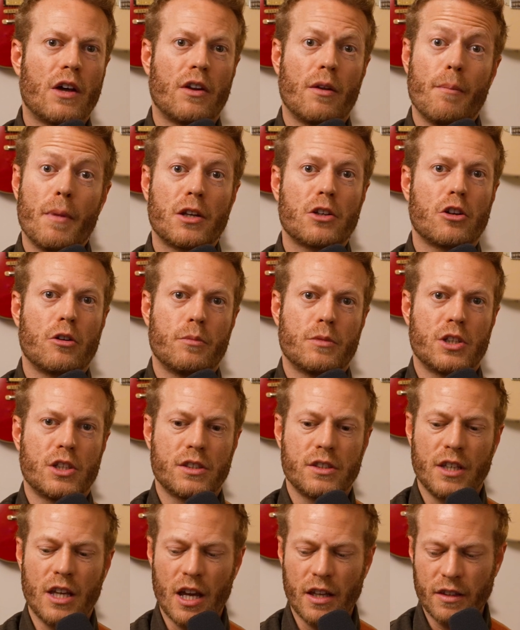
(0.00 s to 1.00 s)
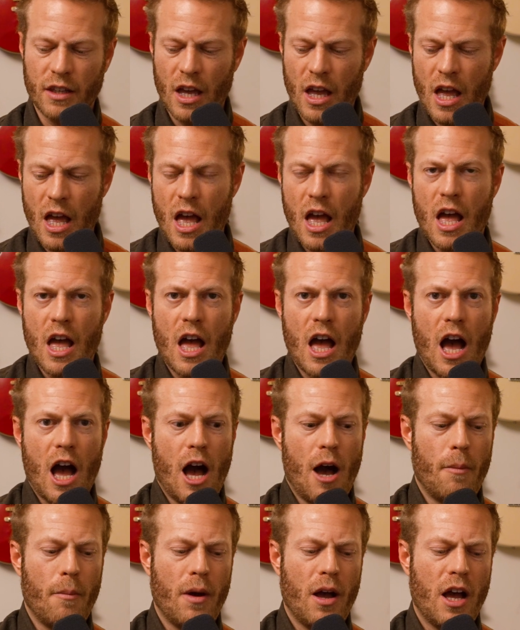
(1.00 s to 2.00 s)
a metronome just yet.
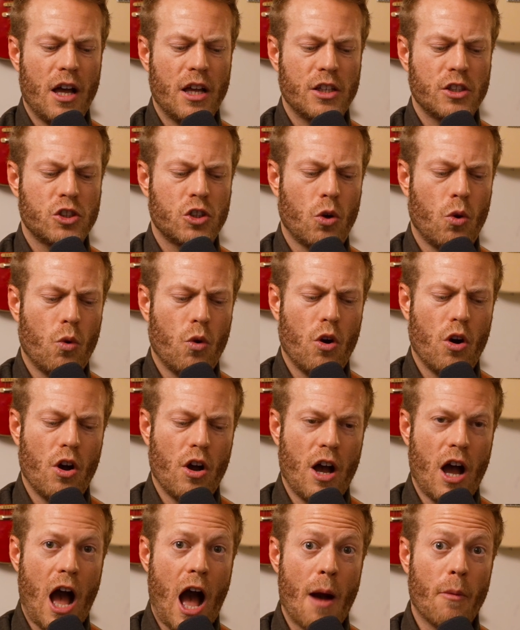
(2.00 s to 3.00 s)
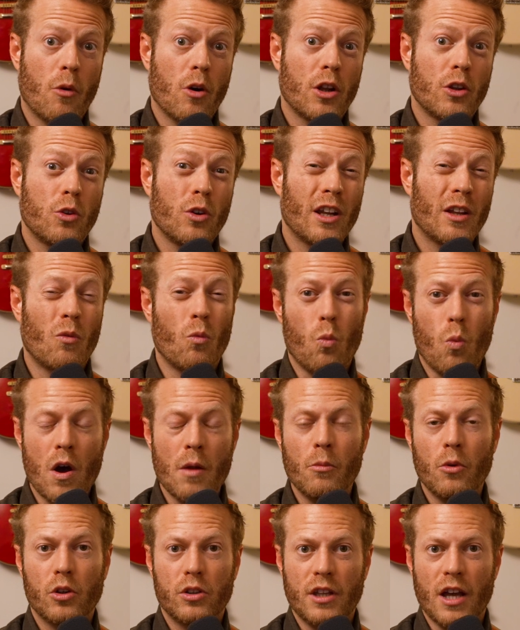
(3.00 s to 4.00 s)
So I'm going to do it
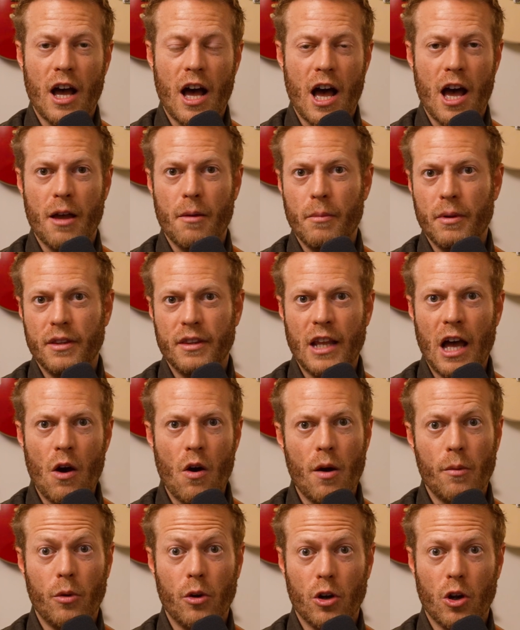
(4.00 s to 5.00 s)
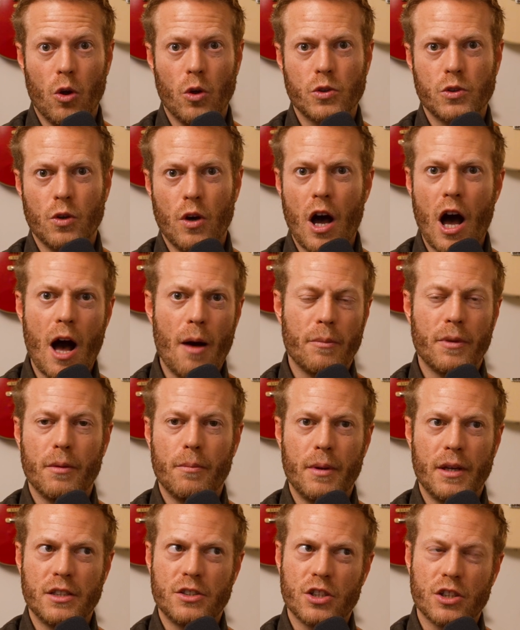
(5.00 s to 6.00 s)
one more time, but now I'm going to also hum the
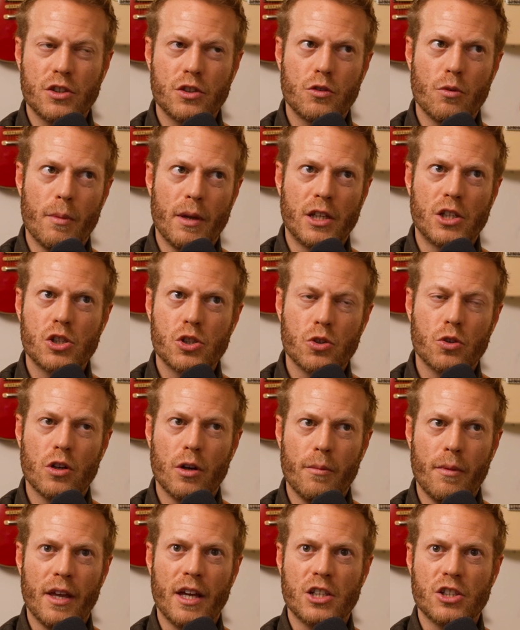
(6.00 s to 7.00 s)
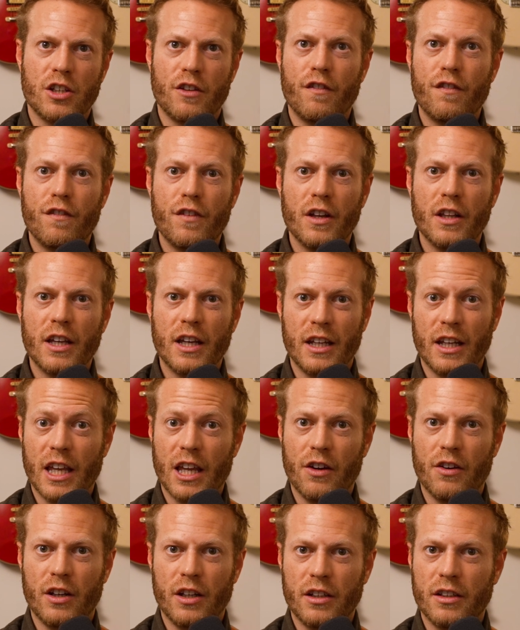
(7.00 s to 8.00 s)
bass just to make sure I'm actually feeling and
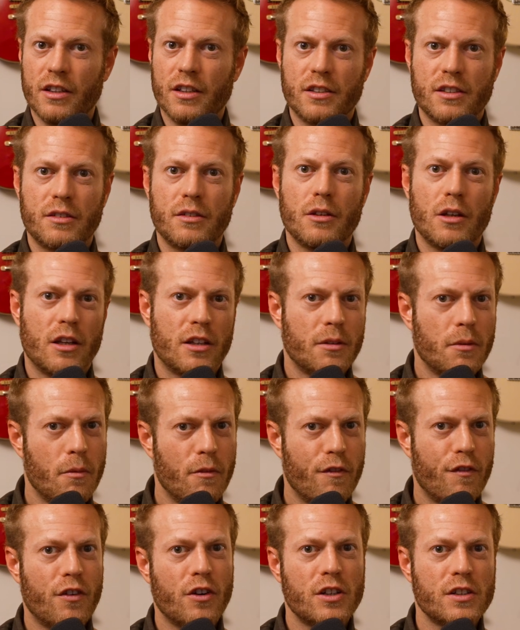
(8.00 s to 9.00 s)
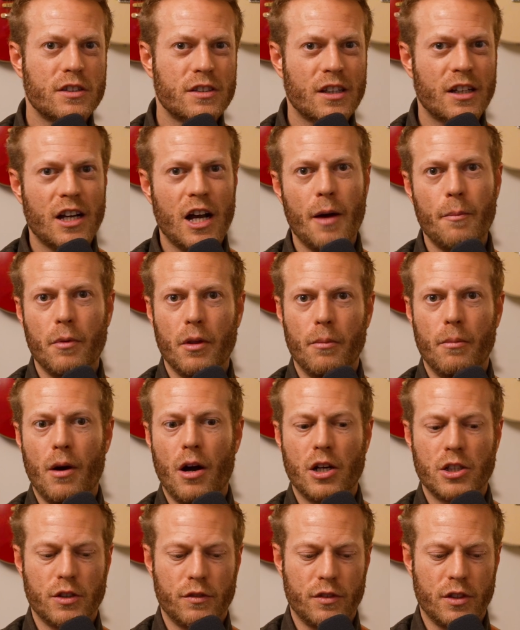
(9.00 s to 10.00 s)
hearing this first couple of
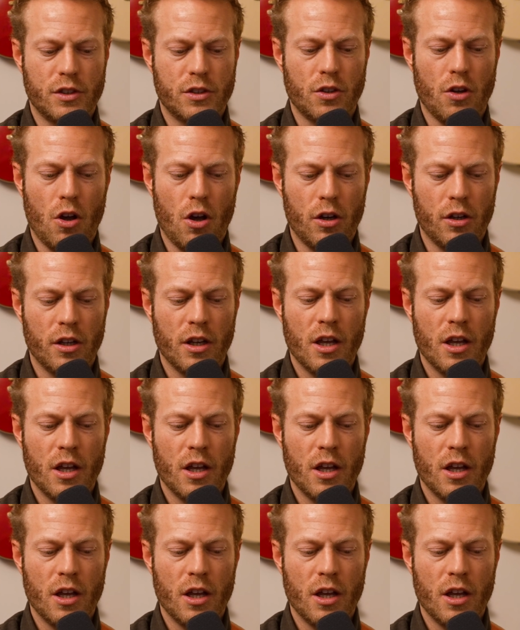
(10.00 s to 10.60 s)
bars of the song.